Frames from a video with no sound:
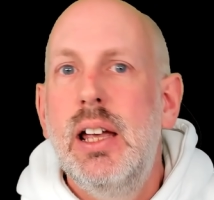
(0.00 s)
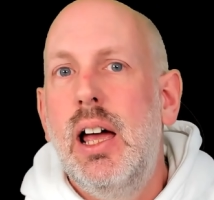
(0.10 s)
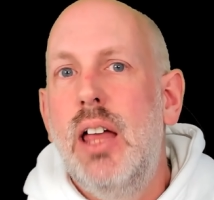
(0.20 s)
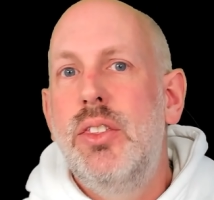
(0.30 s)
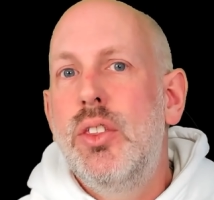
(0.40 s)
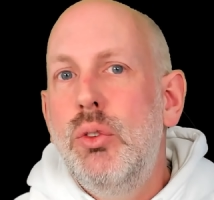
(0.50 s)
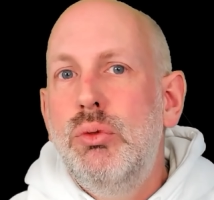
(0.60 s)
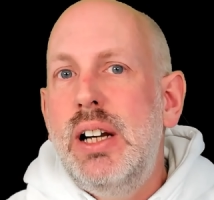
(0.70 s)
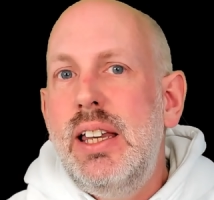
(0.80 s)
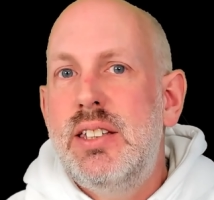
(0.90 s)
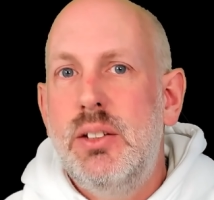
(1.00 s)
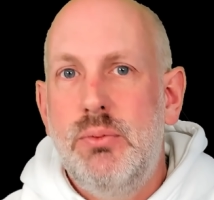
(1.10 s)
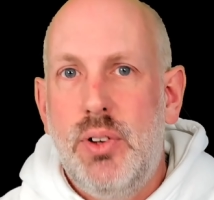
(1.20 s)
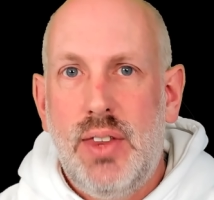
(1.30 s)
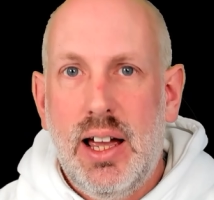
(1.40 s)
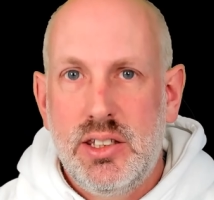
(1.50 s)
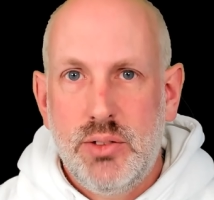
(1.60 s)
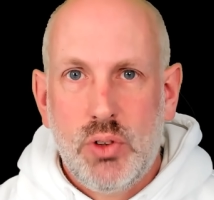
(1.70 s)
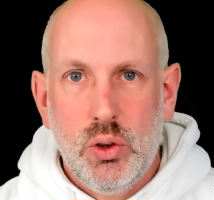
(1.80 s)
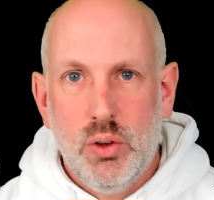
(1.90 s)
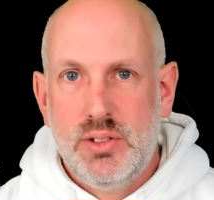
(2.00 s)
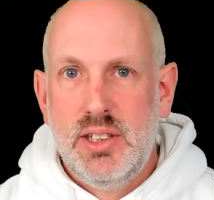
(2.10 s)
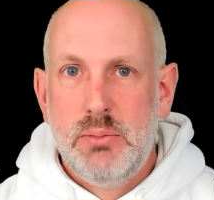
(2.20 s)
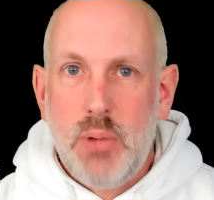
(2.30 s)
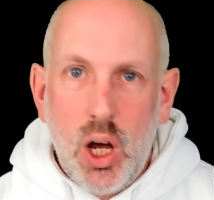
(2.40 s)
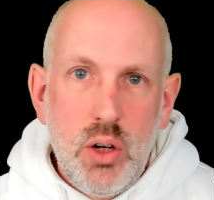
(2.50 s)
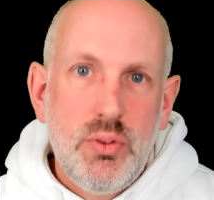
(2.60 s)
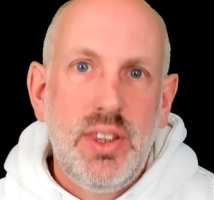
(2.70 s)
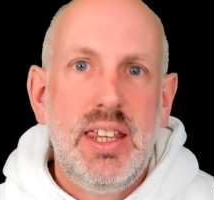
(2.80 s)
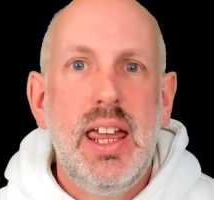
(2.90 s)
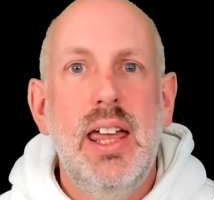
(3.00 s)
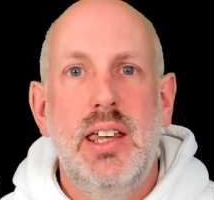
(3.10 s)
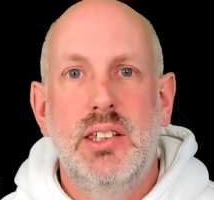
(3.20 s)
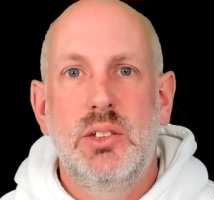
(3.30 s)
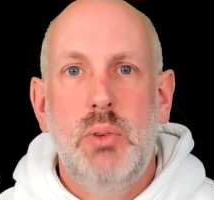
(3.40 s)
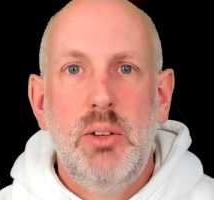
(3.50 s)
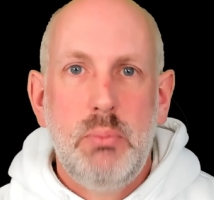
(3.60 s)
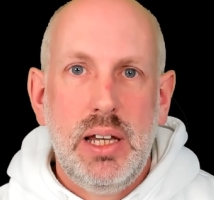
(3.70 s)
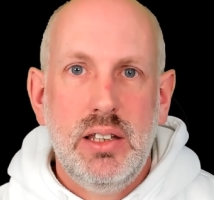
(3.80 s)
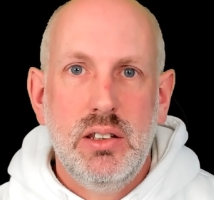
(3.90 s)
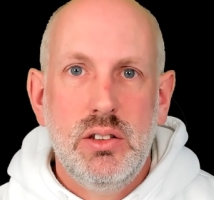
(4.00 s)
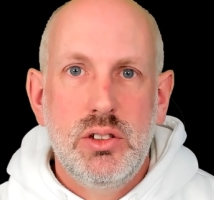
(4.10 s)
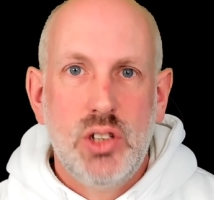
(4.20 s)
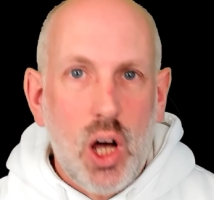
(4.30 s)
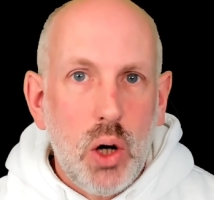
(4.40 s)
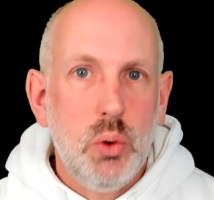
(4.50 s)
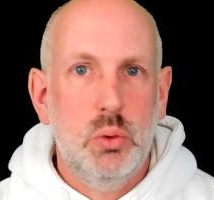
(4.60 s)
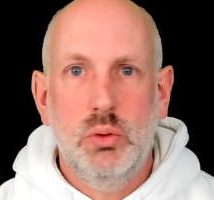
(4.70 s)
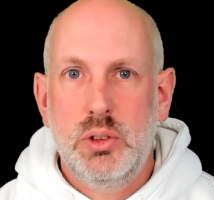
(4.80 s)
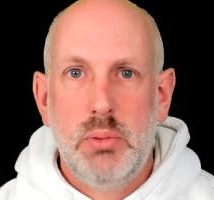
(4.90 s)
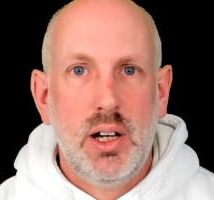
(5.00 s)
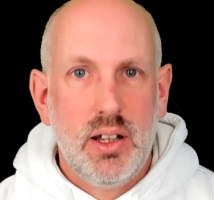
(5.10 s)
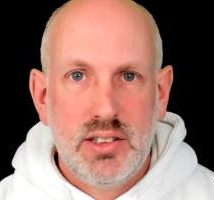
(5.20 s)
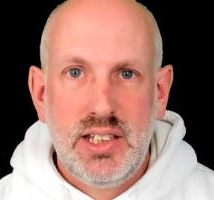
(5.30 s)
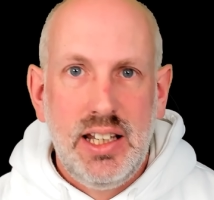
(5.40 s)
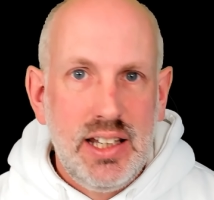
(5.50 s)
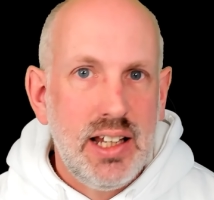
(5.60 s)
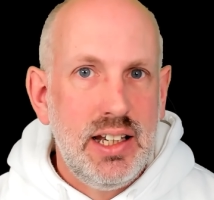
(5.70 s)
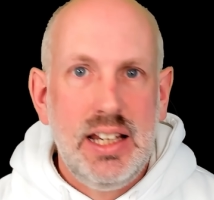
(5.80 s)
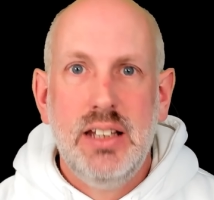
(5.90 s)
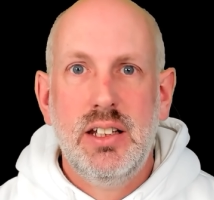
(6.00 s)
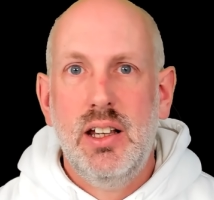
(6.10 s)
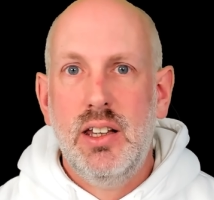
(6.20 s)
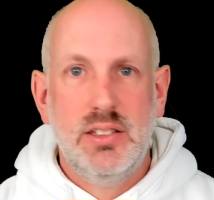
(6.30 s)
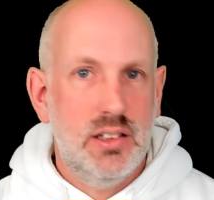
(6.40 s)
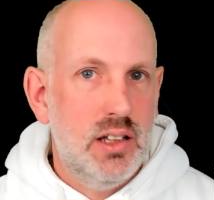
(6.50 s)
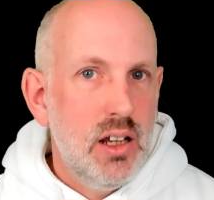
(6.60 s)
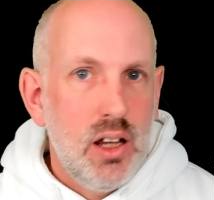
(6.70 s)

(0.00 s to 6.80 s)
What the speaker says: And the reason for that, of course, is over the years, we've been told by our senior leaders and